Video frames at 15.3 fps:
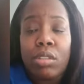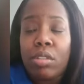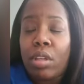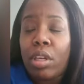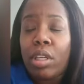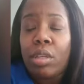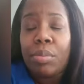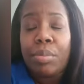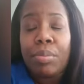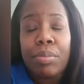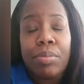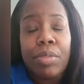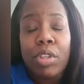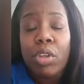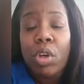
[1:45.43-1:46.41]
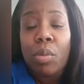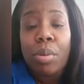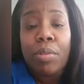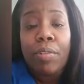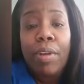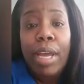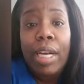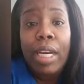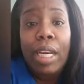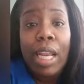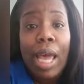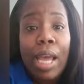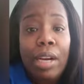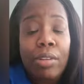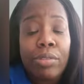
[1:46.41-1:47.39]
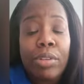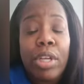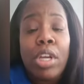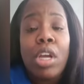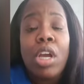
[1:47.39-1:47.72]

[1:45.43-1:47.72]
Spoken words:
It's going to, you know, provide a lot of